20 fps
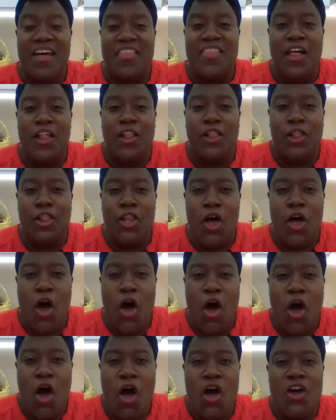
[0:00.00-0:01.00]
the
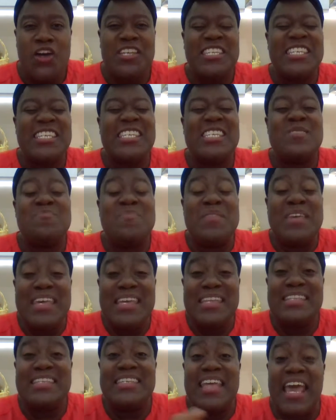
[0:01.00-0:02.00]
long
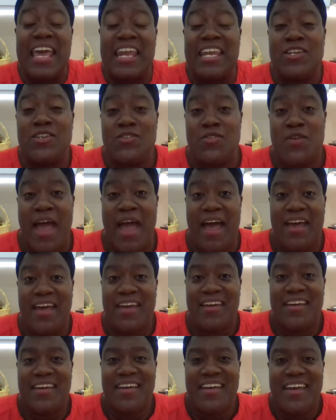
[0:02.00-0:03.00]
speed skating
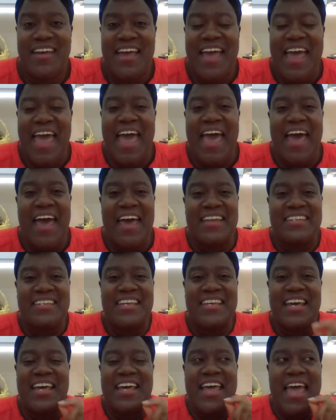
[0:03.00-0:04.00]
track
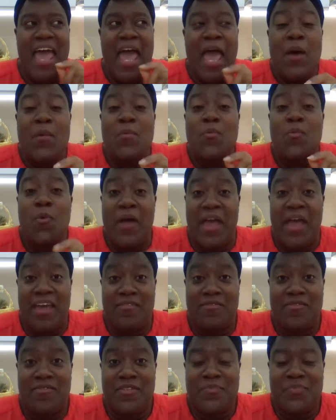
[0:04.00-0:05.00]
at
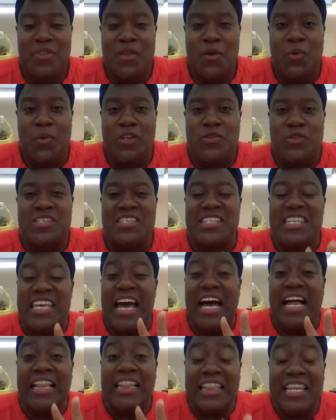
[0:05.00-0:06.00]
M-Wave, which was the
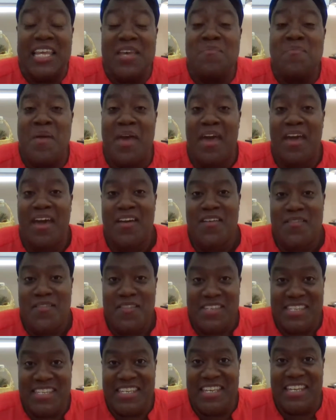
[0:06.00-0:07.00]
Olympic
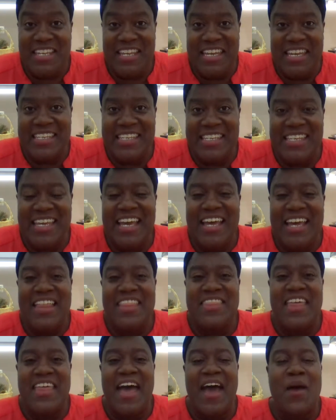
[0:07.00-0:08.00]
facilities
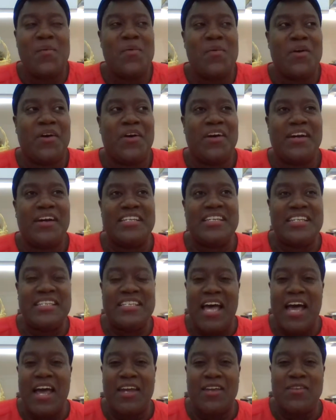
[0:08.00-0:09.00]
that were
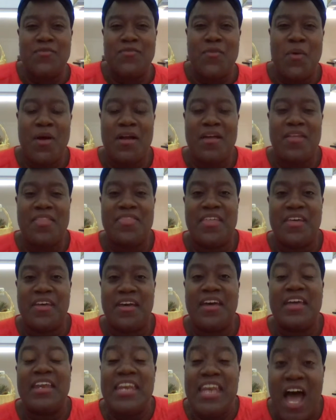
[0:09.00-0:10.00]
designed for
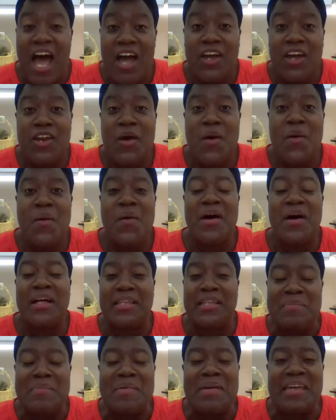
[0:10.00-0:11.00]
the Nagano
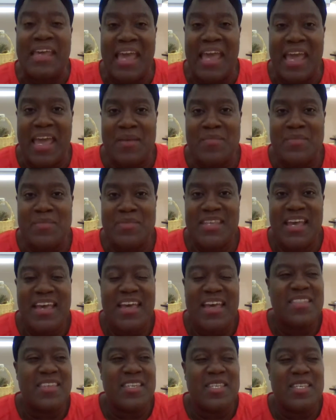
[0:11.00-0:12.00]
Olympic Games,
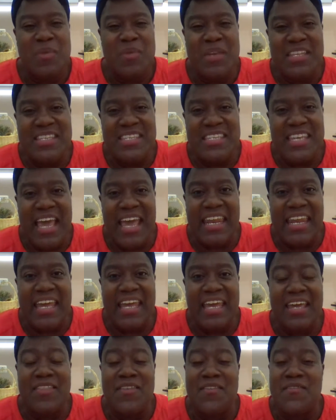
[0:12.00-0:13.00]
the speed
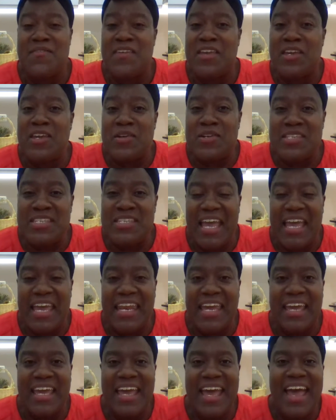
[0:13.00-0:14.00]
skating, the figure
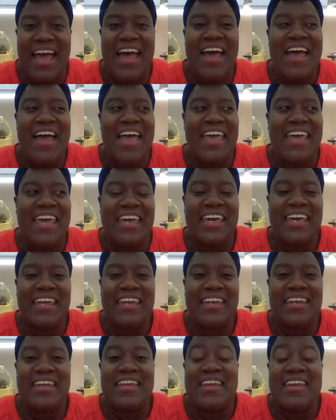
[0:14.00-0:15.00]
skating
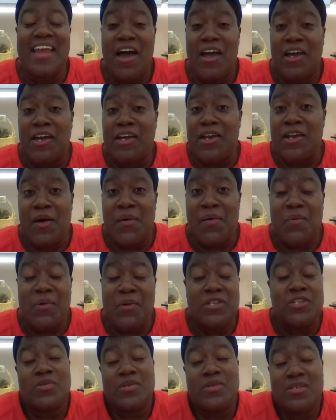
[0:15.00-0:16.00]
in Nagano,
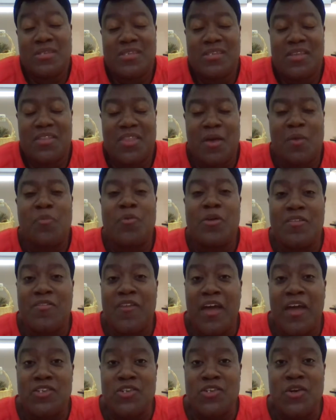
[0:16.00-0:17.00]
which was the
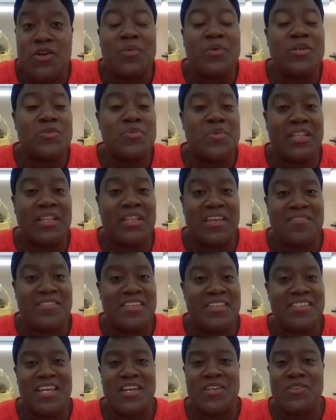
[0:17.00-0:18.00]
prefecture in which we lived
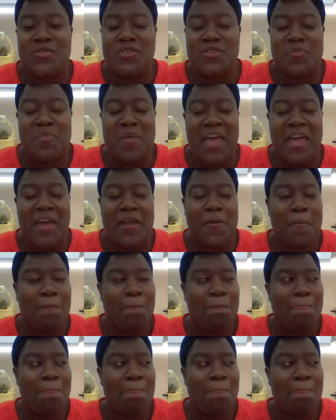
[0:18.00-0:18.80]
in central Japan.